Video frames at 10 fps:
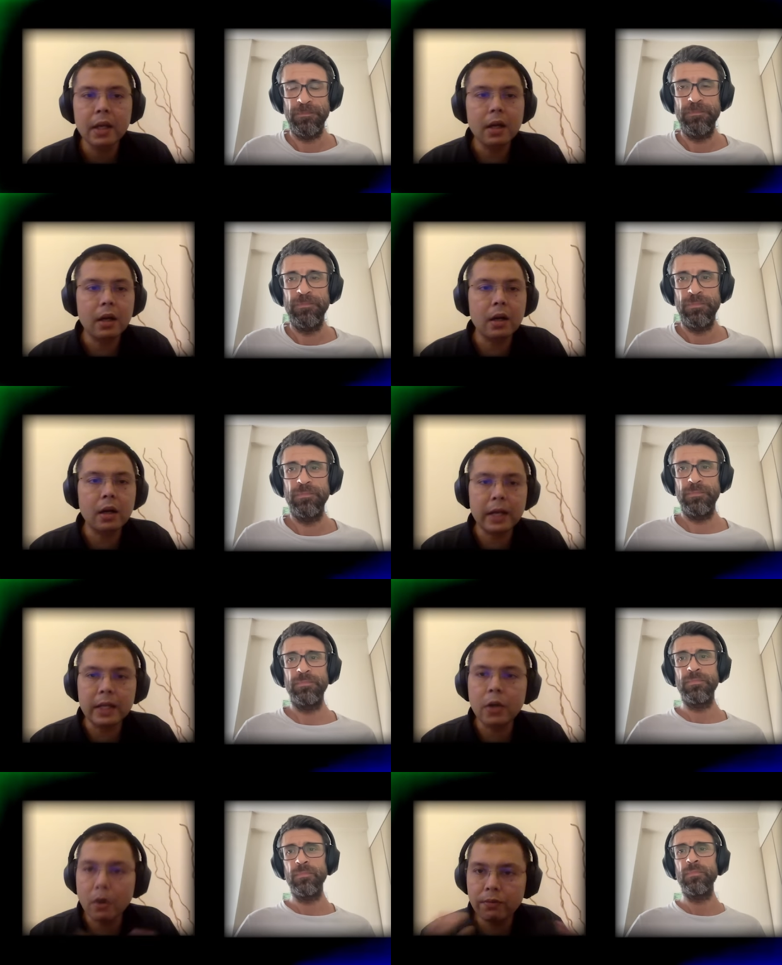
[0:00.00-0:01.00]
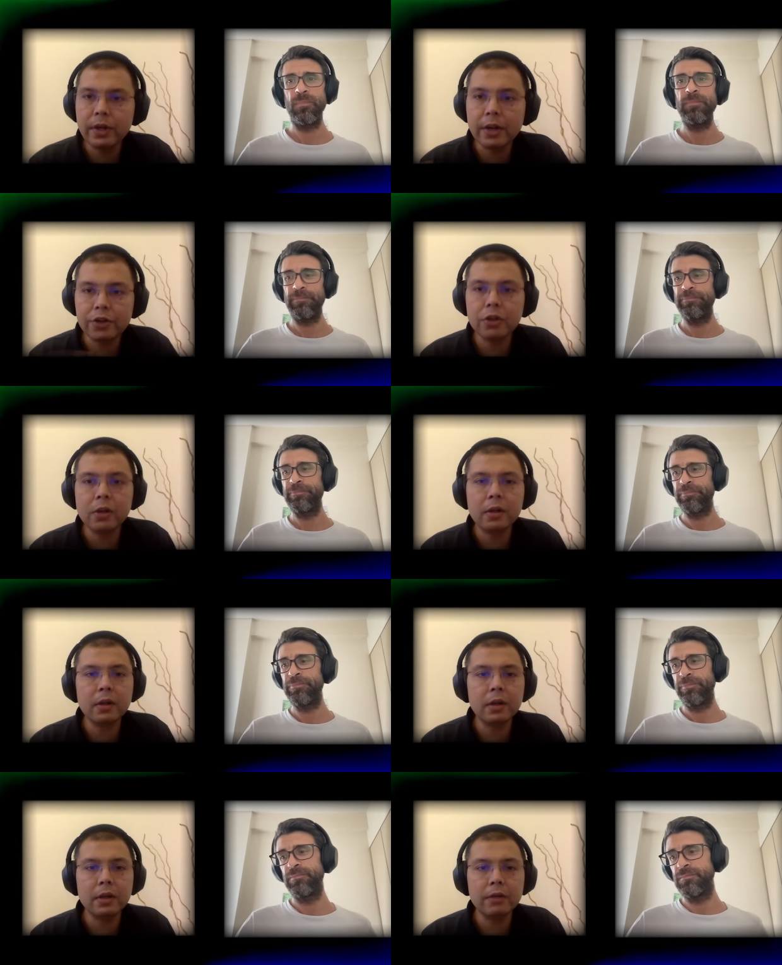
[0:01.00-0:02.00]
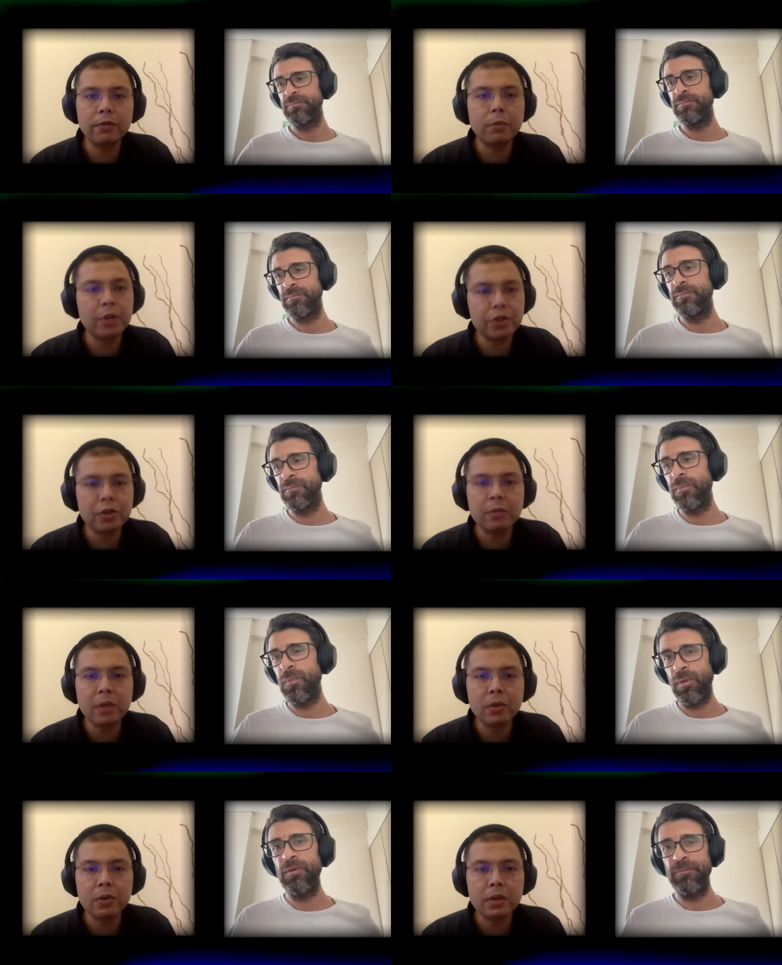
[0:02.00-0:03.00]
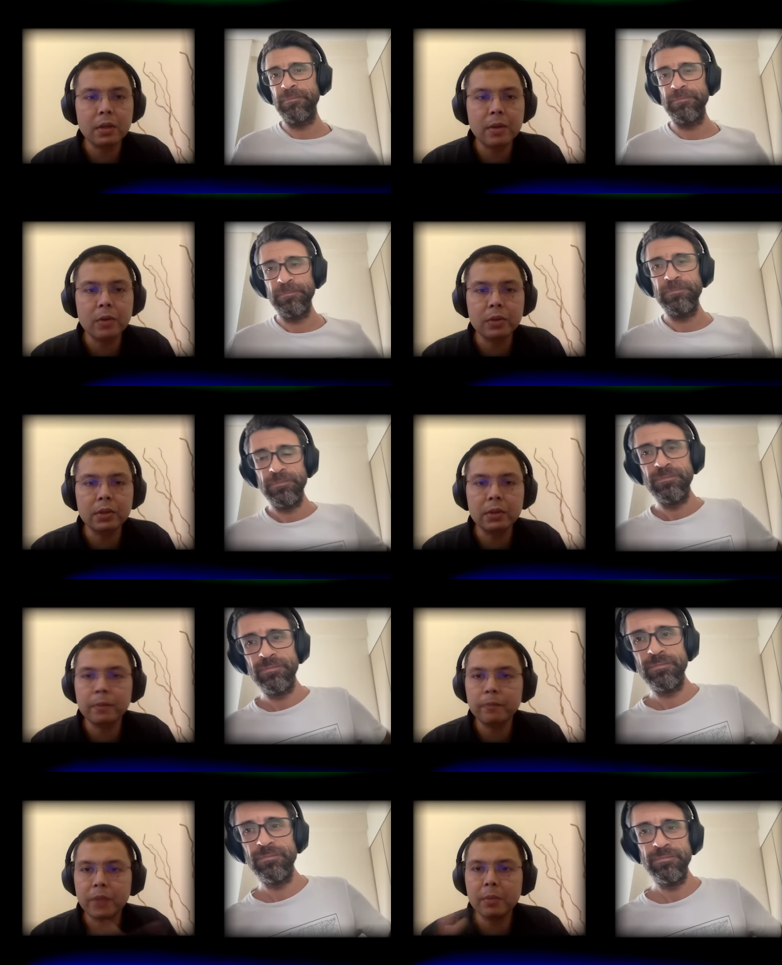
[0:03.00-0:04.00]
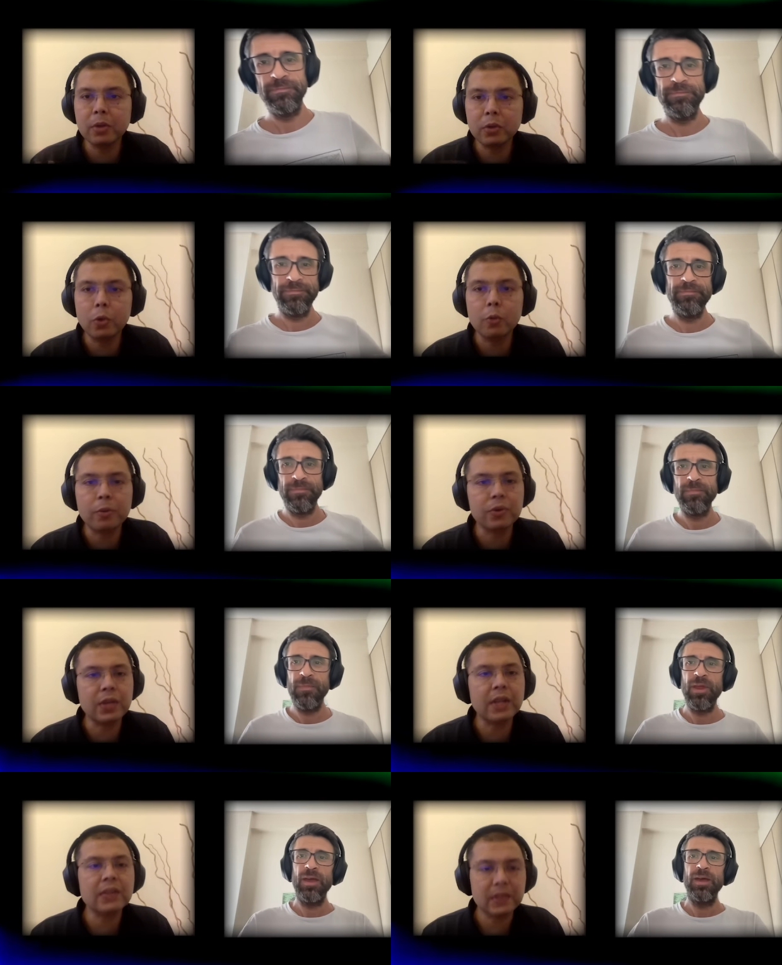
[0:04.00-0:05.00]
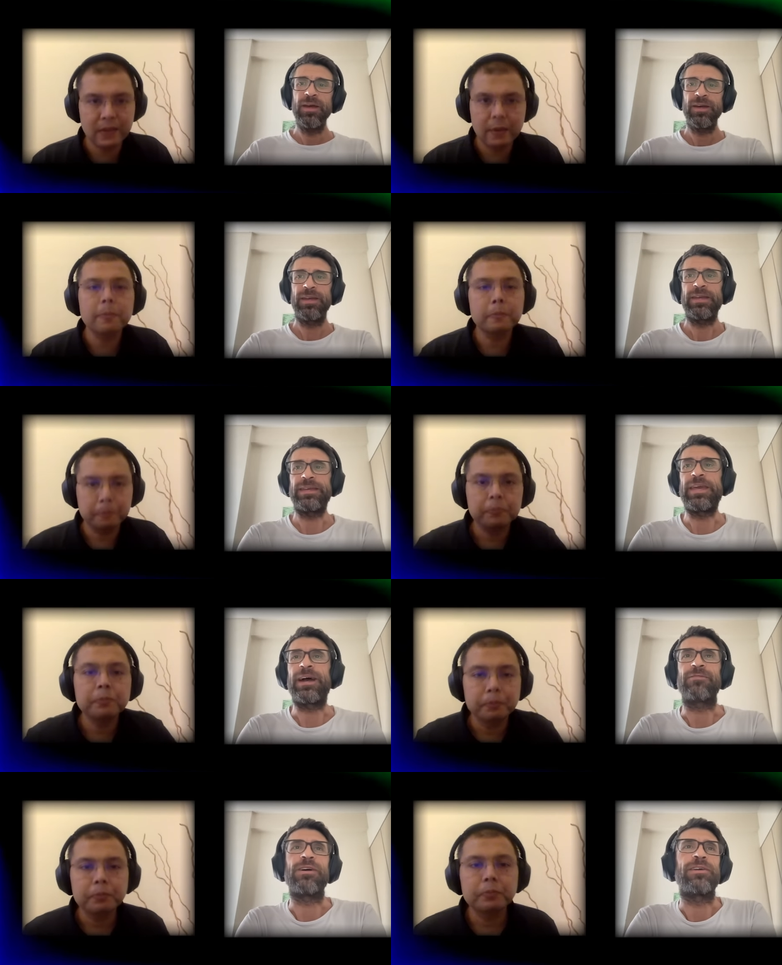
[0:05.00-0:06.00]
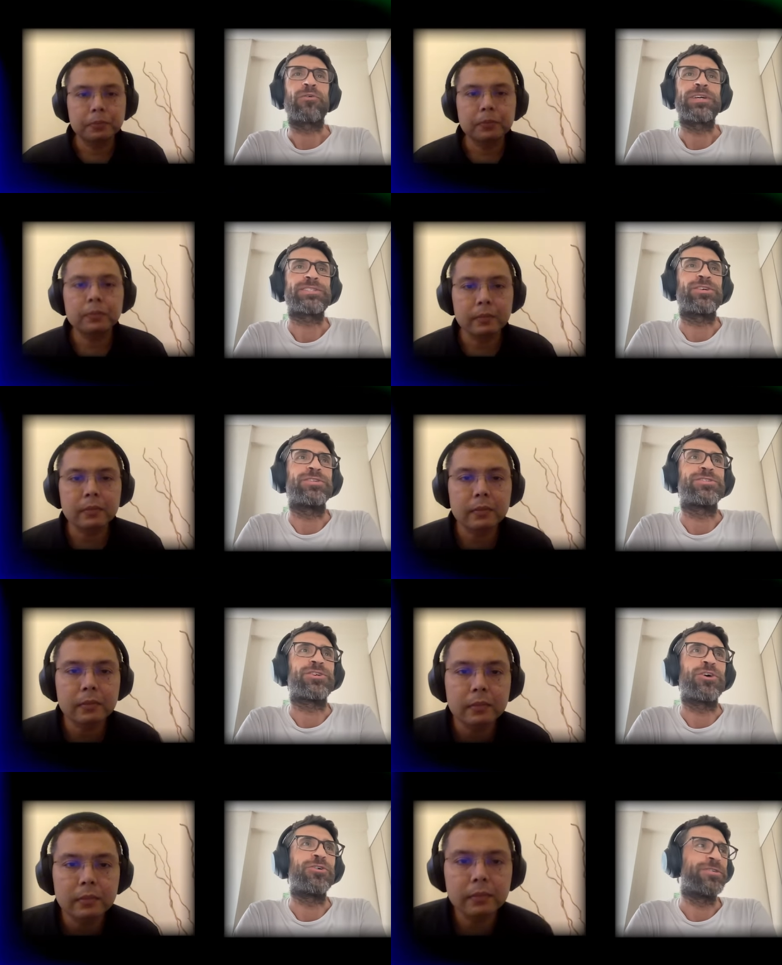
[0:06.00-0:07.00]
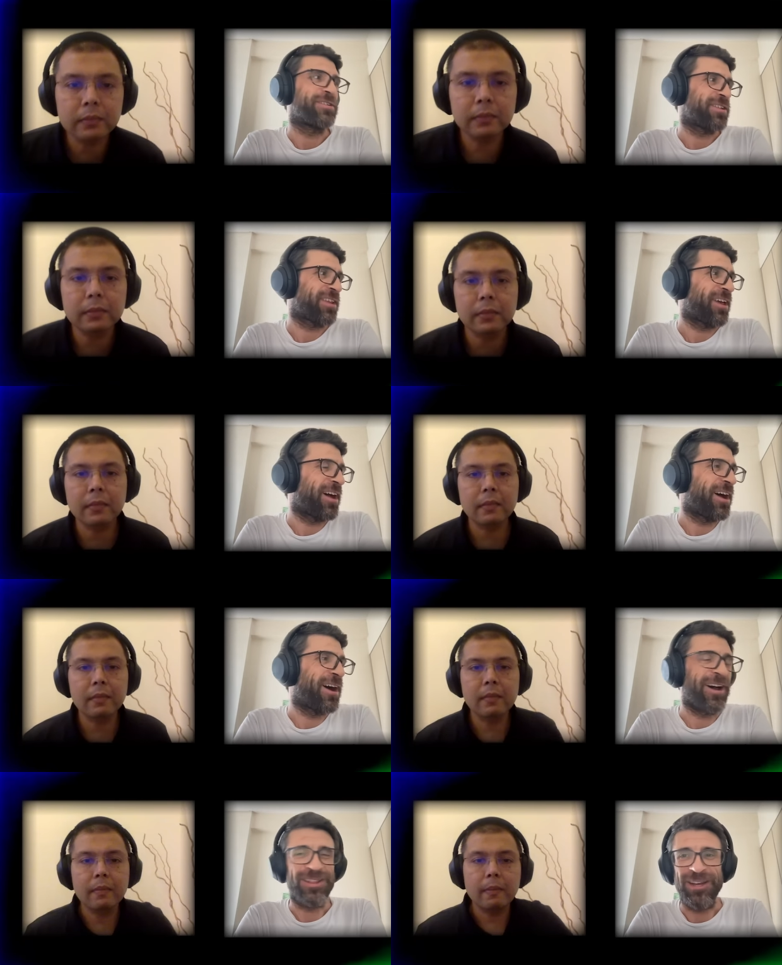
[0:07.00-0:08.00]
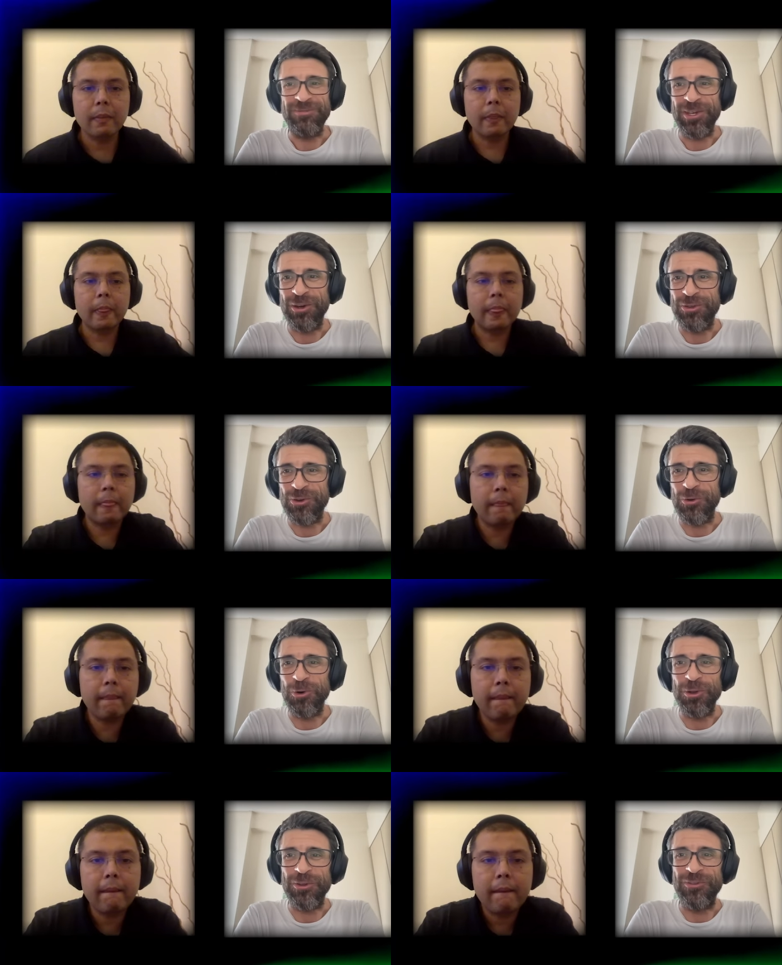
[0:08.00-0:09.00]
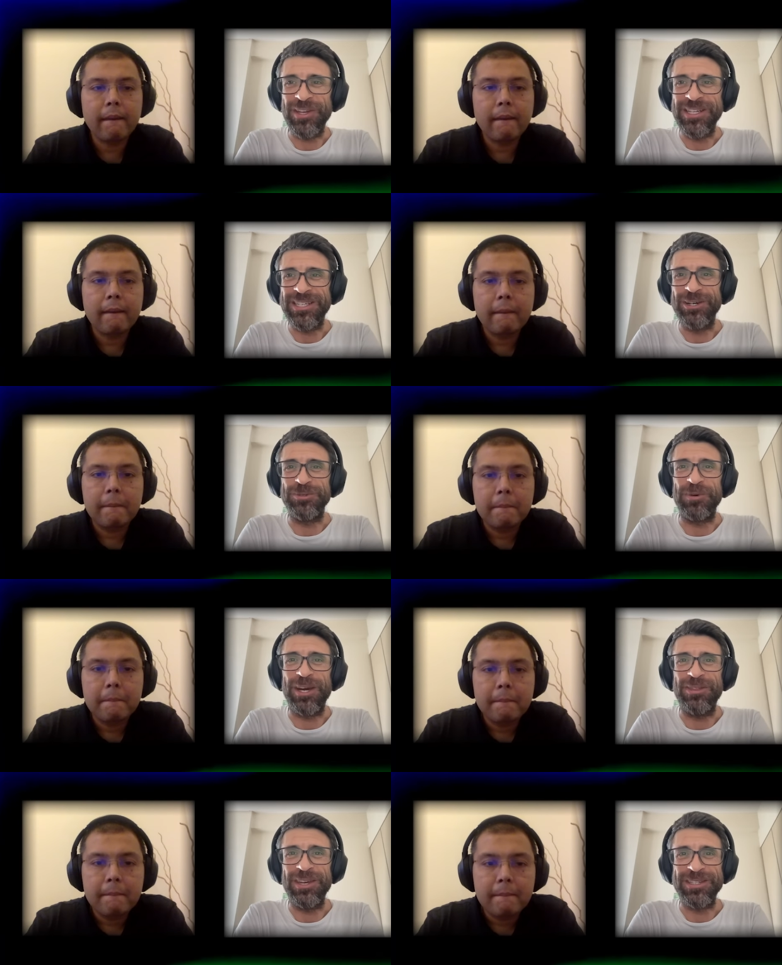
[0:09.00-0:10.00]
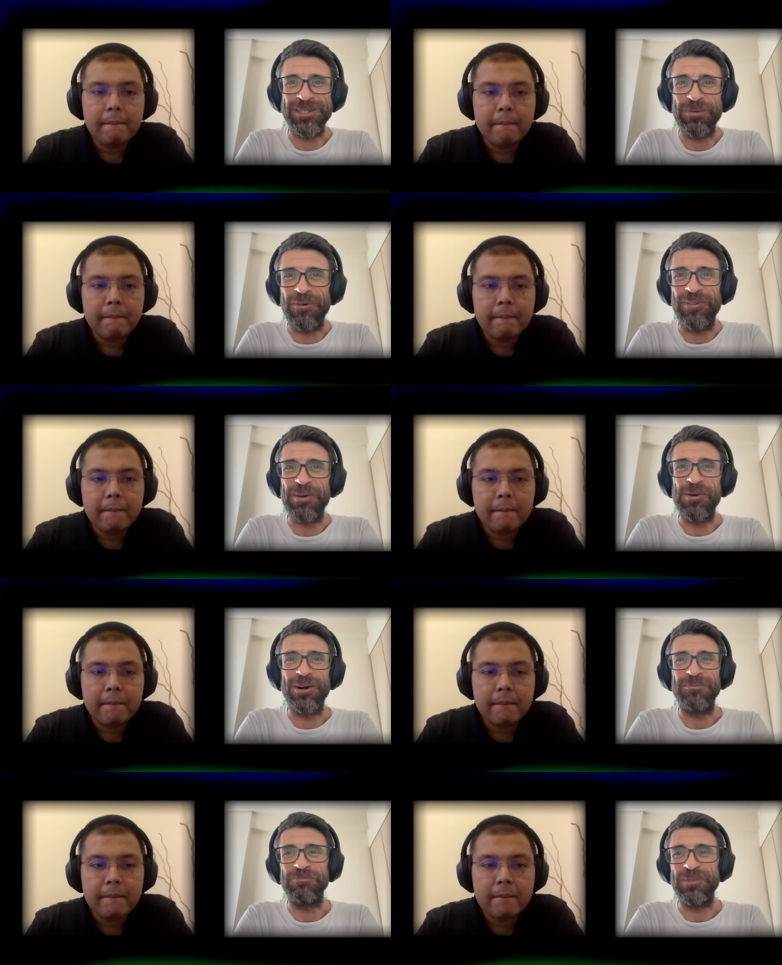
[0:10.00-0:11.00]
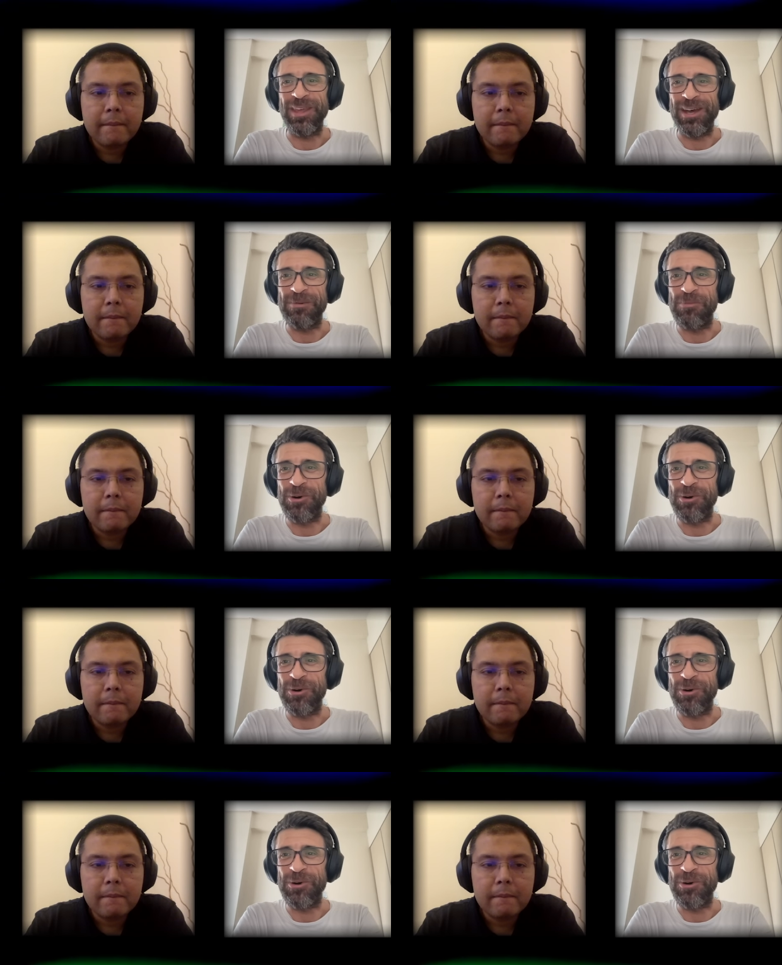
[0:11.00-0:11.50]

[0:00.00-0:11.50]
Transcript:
Speaker 1: any uh, any confidential uh, information about about the about the whole process?
Speaker 2: Yeah, great question. So I'd love to go through all the details, but I think some of them are uh,